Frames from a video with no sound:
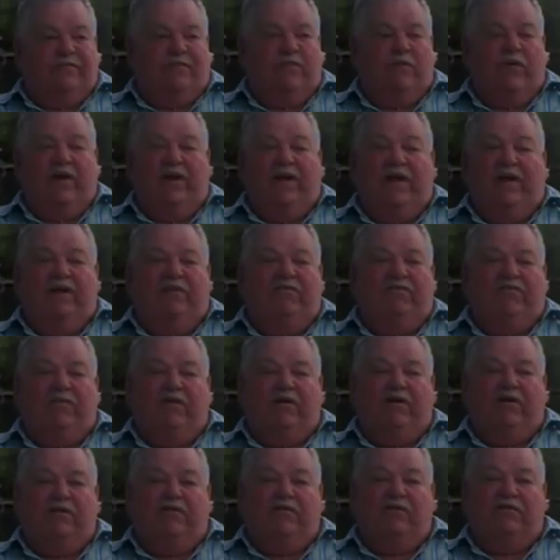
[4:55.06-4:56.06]
We can't even
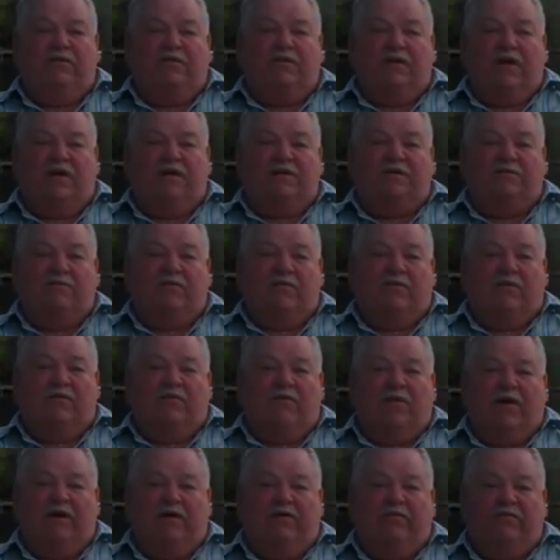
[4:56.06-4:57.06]
figure out who's the husband or the
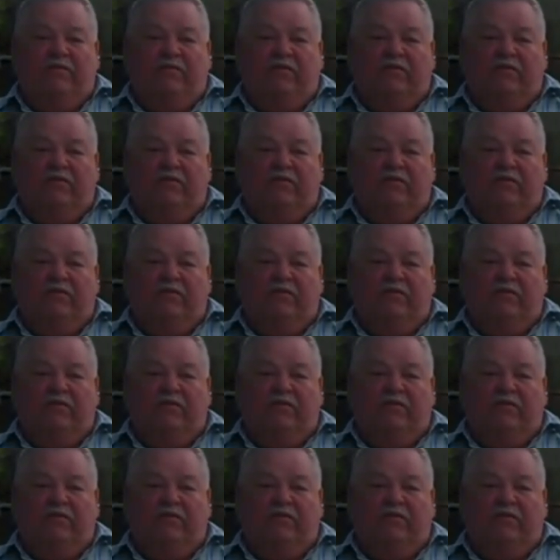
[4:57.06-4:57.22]
wife.